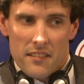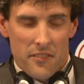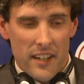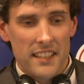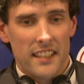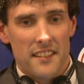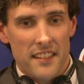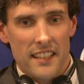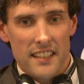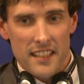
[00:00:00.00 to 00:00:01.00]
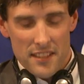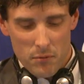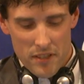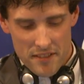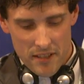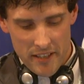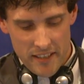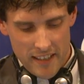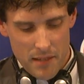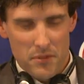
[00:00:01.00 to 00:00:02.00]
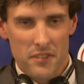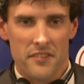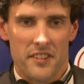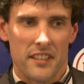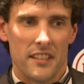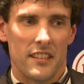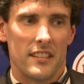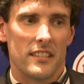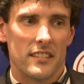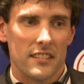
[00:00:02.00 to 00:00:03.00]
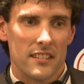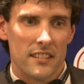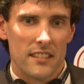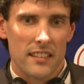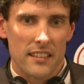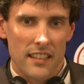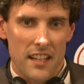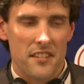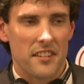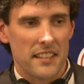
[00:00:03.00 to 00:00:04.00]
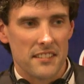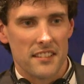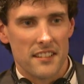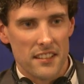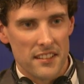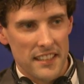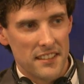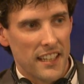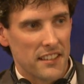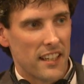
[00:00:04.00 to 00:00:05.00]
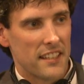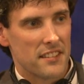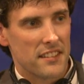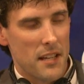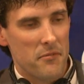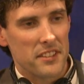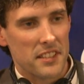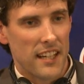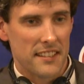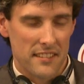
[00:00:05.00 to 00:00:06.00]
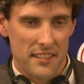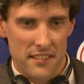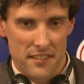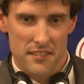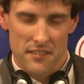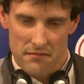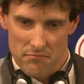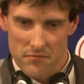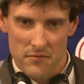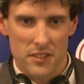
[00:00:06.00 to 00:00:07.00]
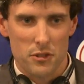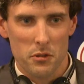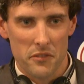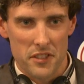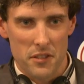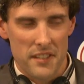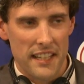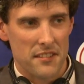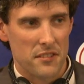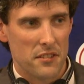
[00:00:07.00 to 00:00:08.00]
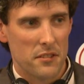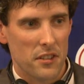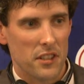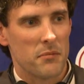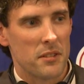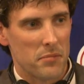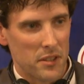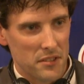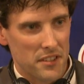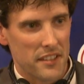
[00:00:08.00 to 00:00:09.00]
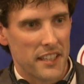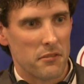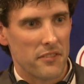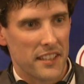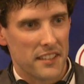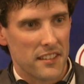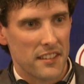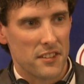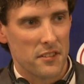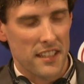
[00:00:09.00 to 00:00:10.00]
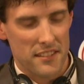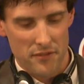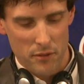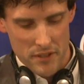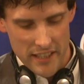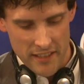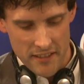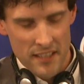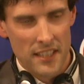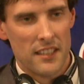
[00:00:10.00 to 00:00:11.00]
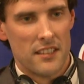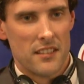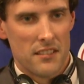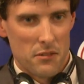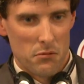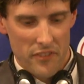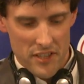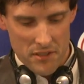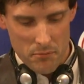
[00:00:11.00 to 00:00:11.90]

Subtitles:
Finally, I think it's worth noting a couple of the other things that these guidelines emphasize, and this is true of the 2002 document, but also then reflected in the 2014 revision